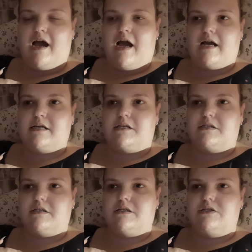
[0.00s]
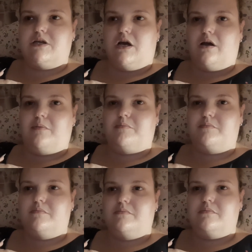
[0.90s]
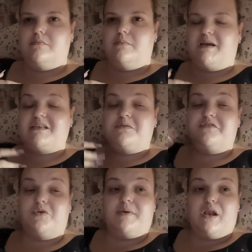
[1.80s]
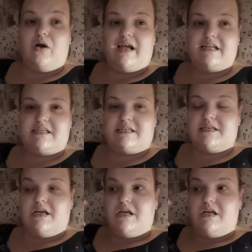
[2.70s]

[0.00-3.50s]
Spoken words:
and makes me feel a bit lightheaded.